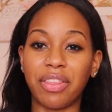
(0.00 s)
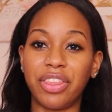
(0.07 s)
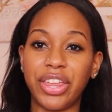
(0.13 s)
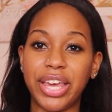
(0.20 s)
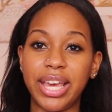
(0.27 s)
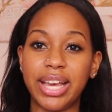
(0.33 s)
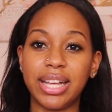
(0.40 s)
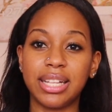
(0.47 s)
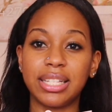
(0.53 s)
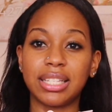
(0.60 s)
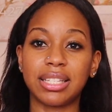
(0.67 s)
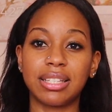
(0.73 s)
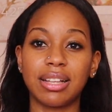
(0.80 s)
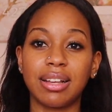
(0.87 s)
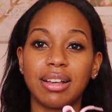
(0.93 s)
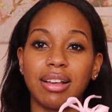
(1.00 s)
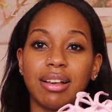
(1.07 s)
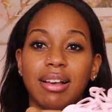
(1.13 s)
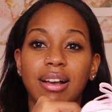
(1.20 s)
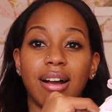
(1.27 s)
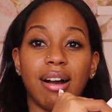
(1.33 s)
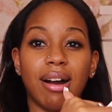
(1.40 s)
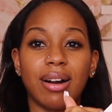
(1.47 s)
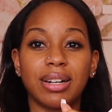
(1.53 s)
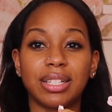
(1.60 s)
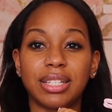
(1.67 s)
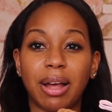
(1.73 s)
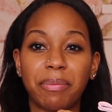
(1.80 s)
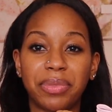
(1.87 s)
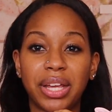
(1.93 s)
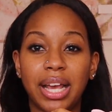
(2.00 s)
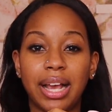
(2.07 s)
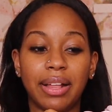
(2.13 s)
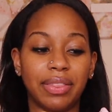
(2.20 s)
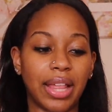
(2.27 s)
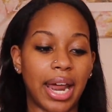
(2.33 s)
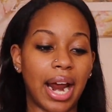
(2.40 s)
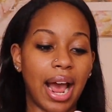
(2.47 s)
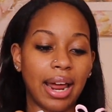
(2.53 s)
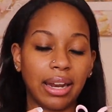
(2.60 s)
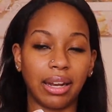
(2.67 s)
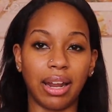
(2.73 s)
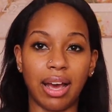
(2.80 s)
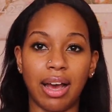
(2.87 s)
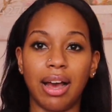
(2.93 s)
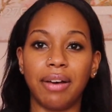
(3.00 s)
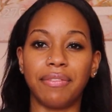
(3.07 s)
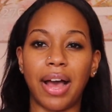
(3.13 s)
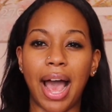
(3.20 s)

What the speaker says: these are something that I love.